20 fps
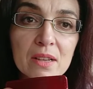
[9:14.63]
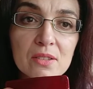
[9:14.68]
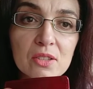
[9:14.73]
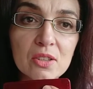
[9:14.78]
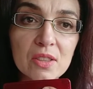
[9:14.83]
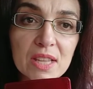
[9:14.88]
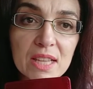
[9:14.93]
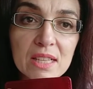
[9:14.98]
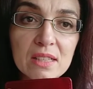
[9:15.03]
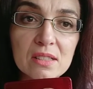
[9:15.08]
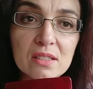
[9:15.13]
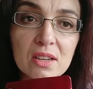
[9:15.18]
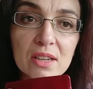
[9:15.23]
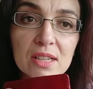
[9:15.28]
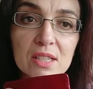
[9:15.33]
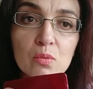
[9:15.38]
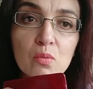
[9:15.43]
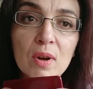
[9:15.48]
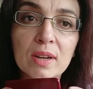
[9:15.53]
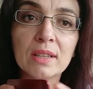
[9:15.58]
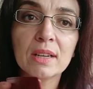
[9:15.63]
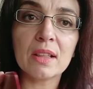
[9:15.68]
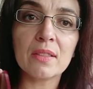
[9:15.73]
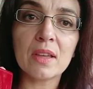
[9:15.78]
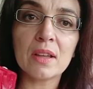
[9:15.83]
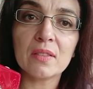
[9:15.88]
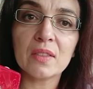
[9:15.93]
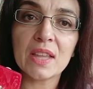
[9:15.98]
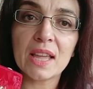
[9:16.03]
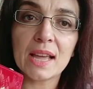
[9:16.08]
So the inside is one
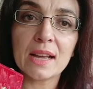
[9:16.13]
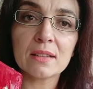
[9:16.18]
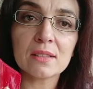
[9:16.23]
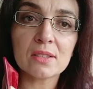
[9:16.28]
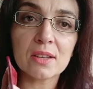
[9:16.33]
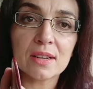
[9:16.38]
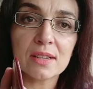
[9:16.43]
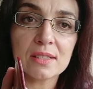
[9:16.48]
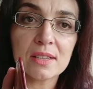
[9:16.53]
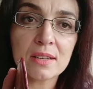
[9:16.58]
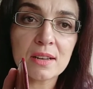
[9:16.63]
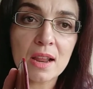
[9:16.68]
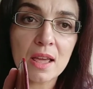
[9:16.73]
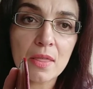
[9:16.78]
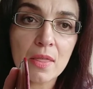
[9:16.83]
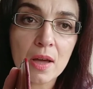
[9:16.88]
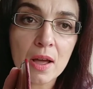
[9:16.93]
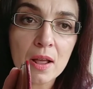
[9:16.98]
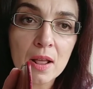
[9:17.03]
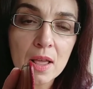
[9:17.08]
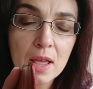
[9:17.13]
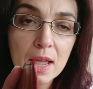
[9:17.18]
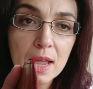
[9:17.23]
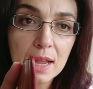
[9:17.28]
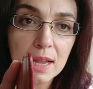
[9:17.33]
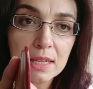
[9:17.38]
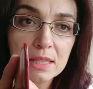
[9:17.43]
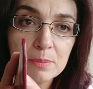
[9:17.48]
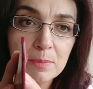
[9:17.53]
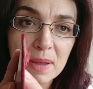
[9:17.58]
leather, the outside is another.
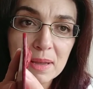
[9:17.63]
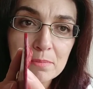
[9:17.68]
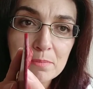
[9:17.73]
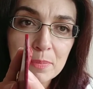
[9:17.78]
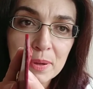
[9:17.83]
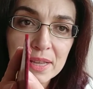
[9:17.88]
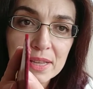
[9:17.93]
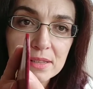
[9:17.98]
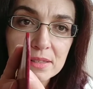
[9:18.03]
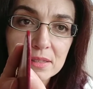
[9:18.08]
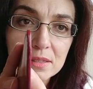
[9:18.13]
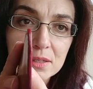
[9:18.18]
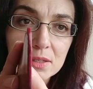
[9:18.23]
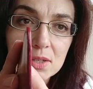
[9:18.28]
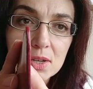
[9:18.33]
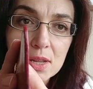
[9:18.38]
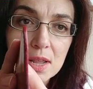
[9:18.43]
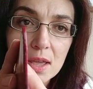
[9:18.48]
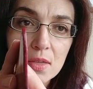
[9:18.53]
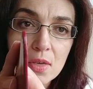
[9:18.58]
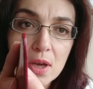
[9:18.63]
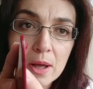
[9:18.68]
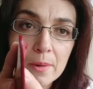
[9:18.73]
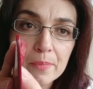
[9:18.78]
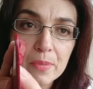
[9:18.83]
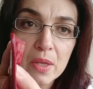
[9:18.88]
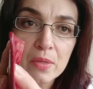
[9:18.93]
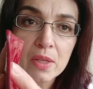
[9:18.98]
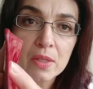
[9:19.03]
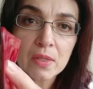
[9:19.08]
It's been pieced together,
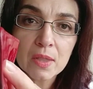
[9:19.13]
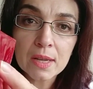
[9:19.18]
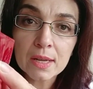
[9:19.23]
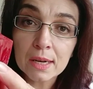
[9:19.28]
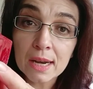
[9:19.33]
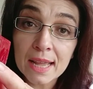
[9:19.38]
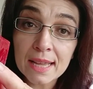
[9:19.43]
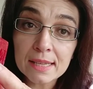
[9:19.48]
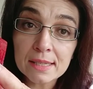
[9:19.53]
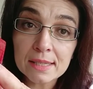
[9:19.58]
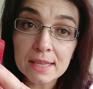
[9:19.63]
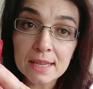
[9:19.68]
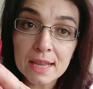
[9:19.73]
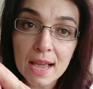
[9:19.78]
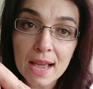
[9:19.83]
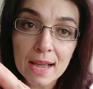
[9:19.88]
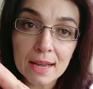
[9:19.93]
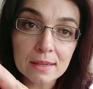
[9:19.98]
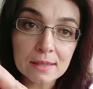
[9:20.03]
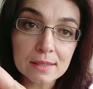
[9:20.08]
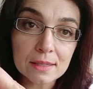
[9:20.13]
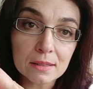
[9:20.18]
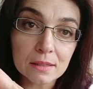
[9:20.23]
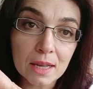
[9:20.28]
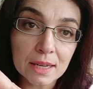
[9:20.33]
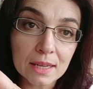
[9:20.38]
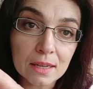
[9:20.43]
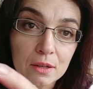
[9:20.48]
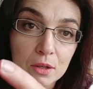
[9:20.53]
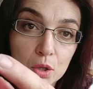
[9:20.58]
and then the glazing acts
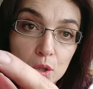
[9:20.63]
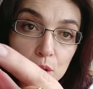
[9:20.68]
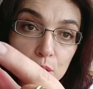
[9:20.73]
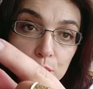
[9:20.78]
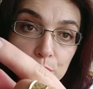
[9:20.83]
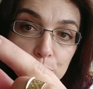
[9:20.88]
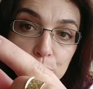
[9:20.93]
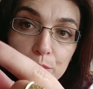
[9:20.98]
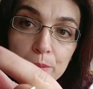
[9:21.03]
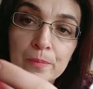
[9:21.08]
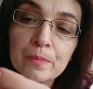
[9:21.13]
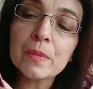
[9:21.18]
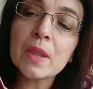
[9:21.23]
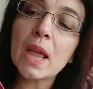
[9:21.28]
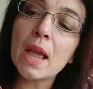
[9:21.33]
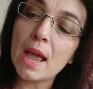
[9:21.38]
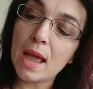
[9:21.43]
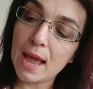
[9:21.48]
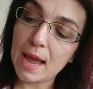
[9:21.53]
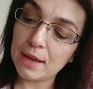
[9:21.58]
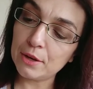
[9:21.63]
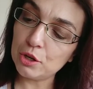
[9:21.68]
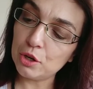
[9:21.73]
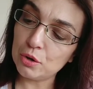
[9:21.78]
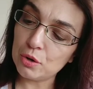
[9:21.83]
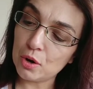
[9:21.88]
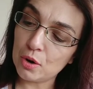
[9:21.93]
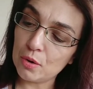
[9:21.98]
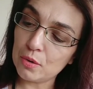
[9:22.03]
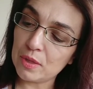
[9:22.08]
like a glue. And
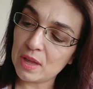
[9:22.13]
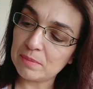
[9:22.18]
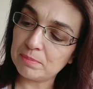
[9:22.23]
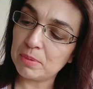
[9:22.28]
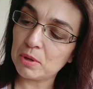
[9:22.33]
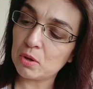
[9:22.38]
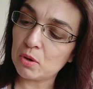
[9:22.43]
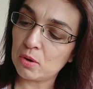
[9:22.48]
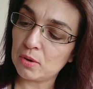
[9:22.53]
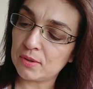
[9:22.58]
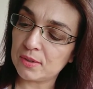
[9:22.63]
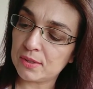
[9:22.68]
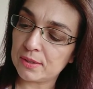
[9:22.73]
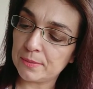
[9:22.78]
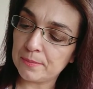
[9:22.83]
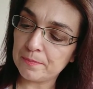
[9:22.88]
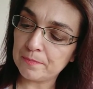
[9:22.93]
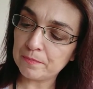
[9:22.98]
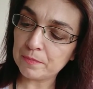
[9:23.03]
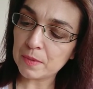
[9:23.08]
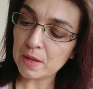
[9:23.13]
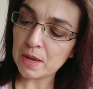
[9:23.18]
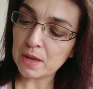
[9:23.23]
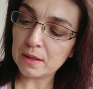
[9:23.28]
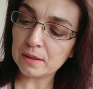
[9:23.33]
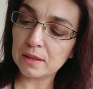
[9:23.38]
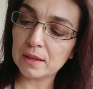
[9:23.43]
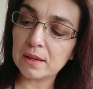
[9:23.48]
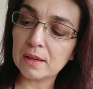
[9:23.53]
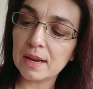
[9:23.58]
you know that because
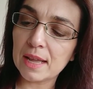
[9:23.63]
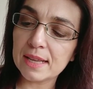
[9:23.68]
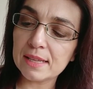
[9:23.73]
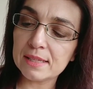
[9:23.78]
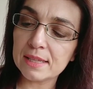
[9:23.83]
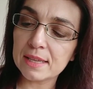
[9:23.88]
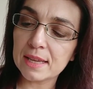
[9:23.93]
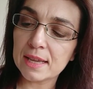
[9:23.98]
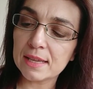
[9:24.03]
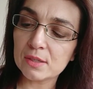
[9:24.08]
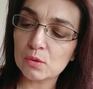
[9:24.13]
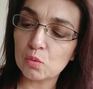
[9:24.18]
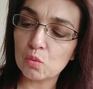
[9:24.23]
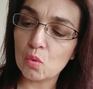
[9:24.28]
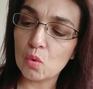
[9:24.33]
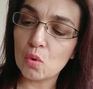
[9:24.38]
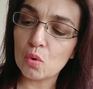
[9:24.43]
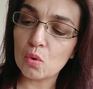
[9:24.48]
the glazing has